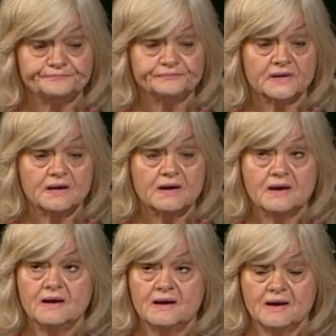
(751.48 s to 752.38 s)

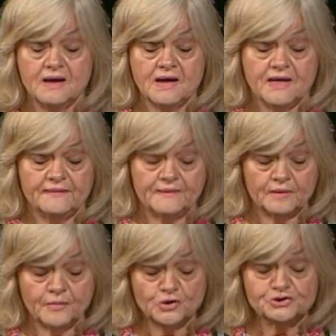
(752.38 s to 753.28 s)
The
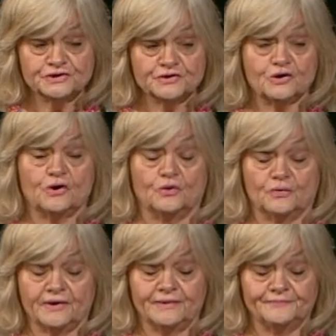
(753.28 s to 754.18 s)
Emotion
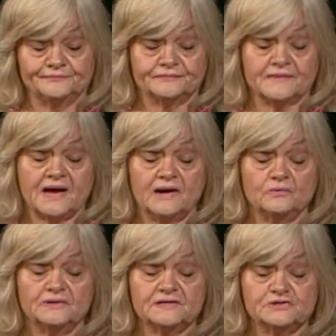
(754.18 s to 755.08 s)
Code, how to
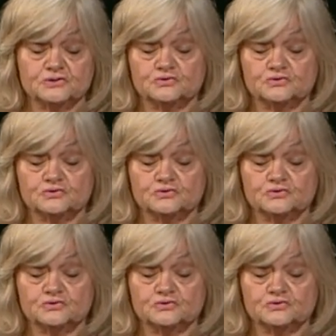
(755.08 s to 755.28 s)
release your